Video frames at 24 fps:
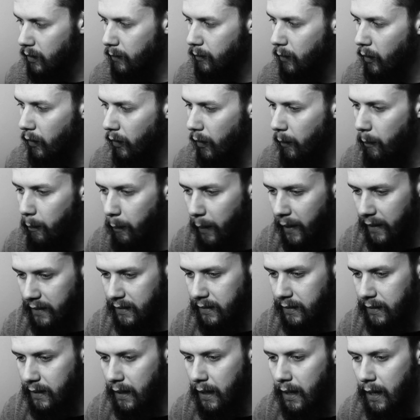I'm not the
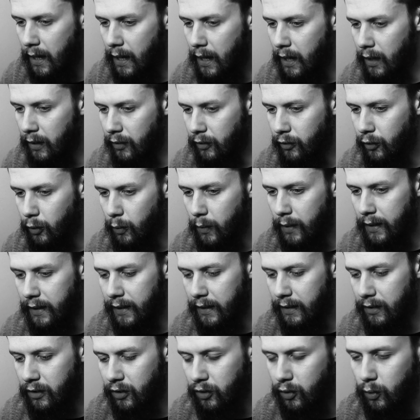best at doing
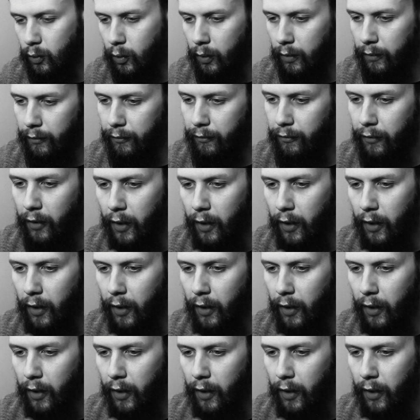these sort of,